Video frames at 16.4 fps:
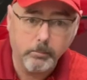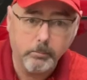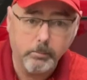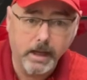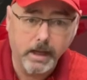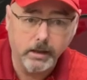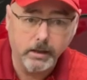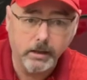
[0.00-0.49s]

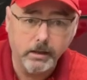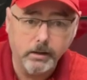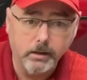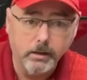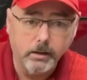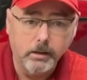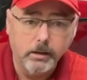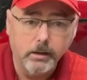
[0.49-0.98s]
Bandit
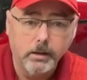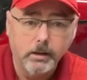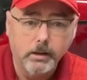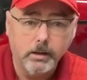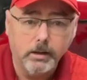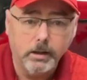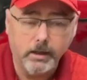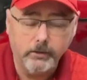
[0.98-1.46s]

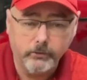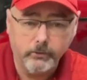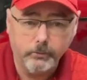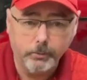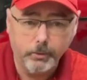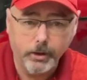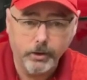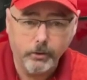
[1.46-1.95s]
license
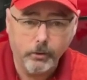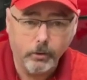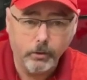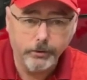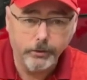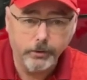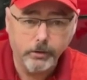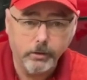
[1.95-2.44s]
plate
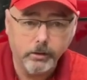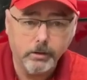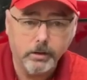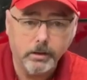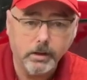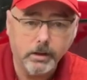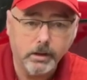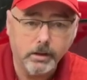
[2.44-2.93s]
holder.
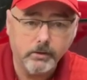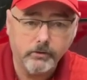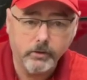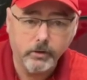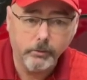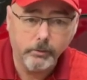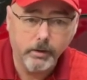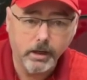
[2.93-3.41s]
It's
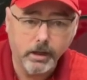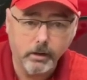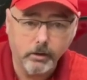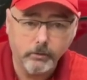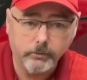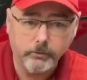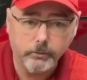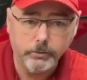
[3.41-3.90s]
here right
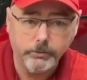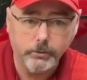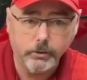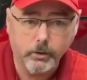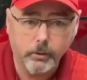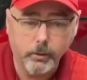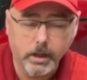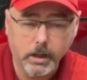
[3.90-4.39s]
here, so we'll do
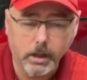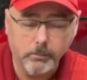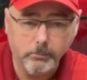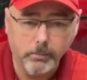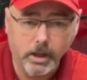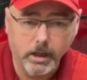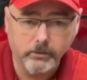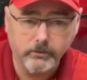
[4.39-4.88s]
a quick
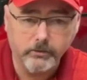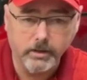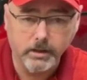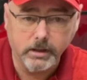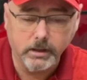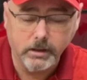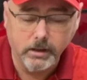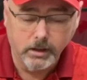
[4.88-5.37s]

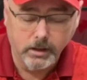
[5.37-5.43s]
unboxing.